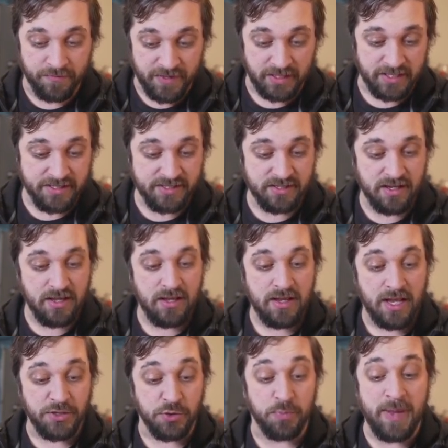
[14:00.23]
Vilis,
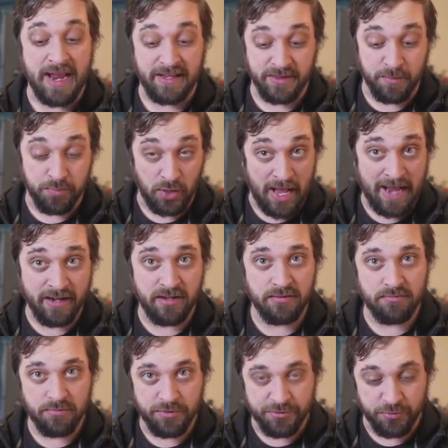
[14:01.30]
you paid the black
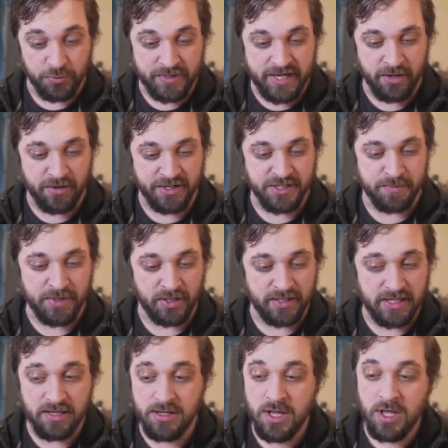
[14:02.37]
through Kirik's
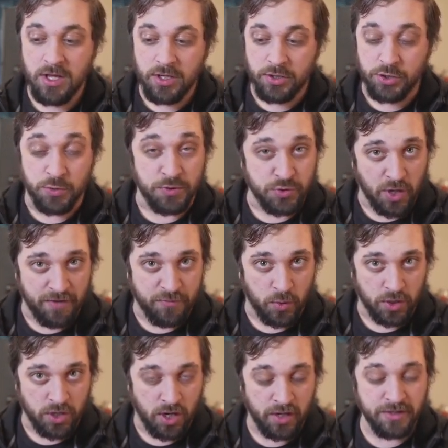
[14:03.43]
ability, you would draw
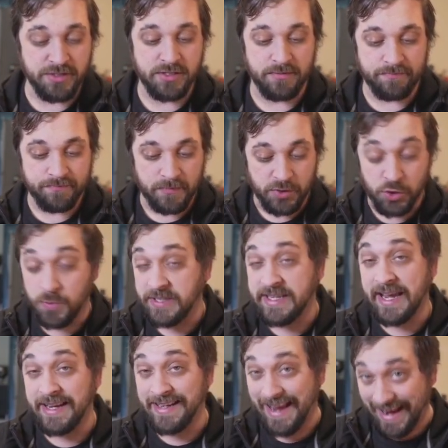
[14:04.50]
4 cards, you would
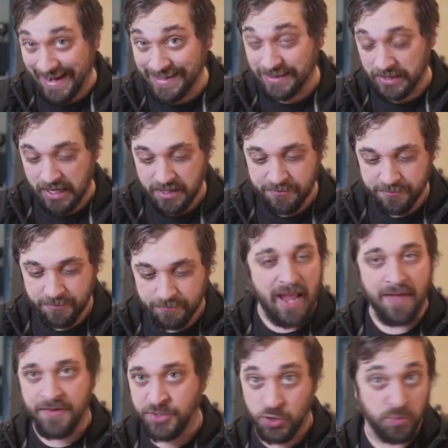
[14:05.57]
gain 8 life,
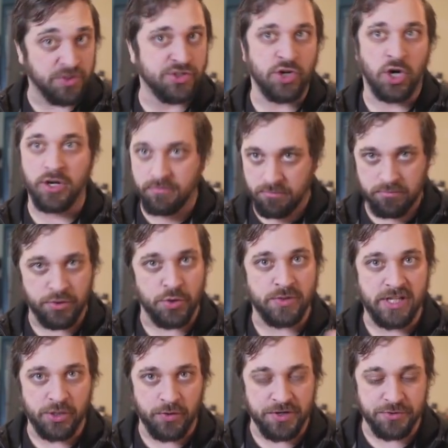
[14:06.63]
and then you would start
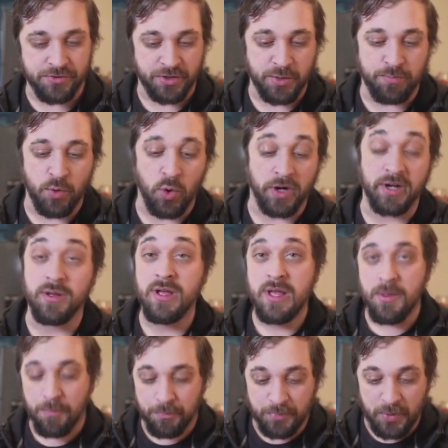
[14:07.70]
nuking creatures on the board.
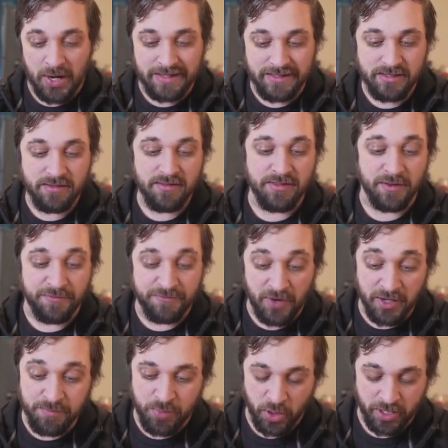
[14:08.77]
But the
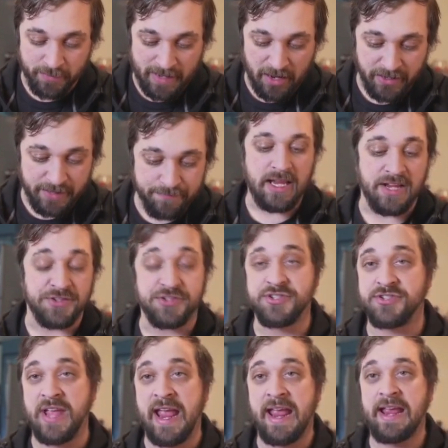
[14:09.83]
fun part about it is,
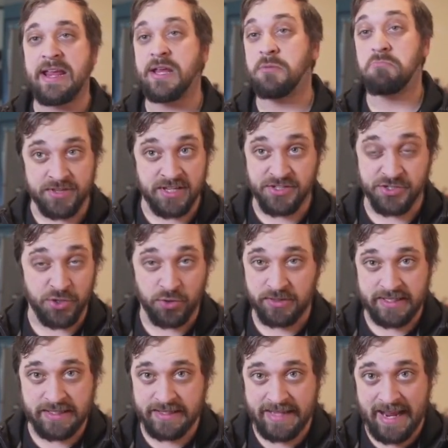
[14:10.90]
say this is
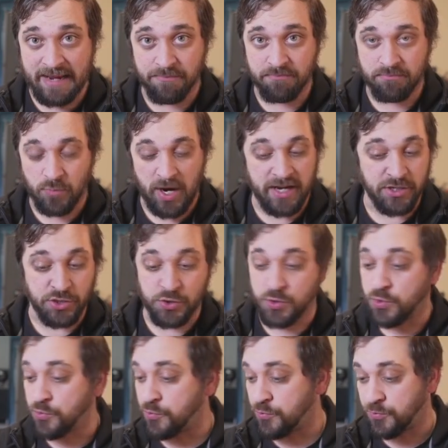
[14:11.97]
early in the game, right?
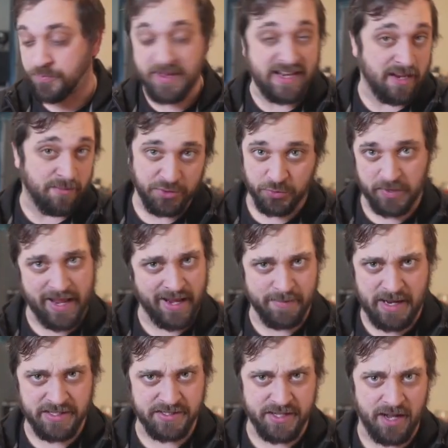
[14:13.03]
You've been able to
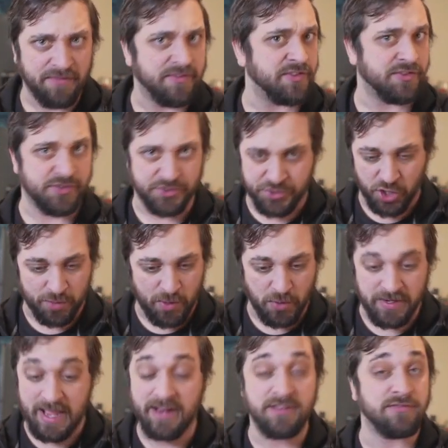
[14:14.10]
reanimate stuff. This is a turbo
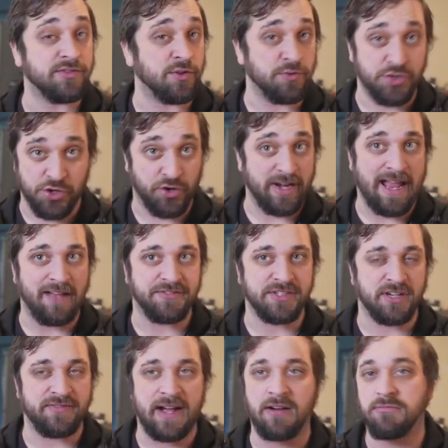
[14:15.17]
deck, so you're going to have
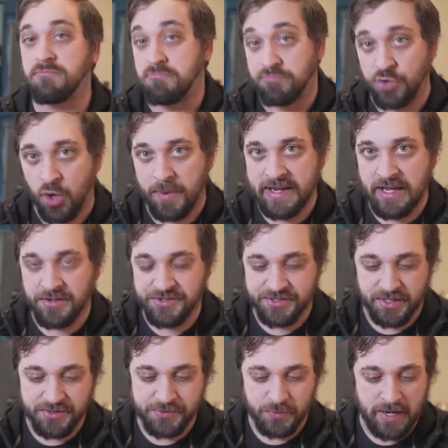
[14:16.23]
stuff out. Nobody else
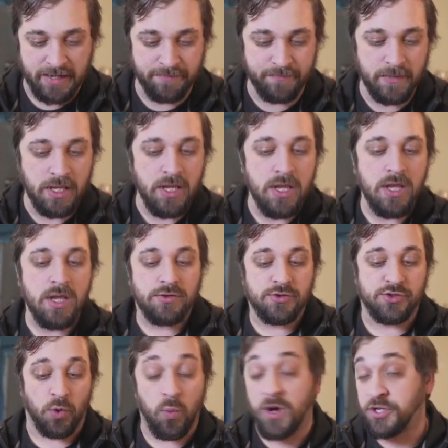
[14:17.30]
does, right?
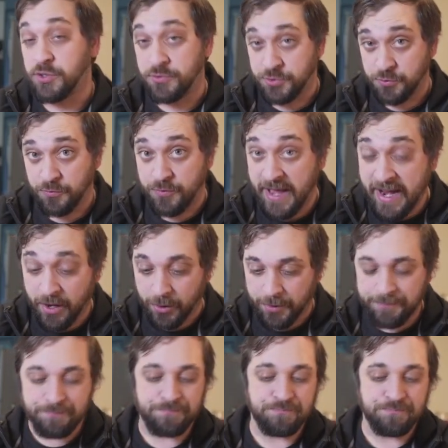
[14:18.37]
So what you do there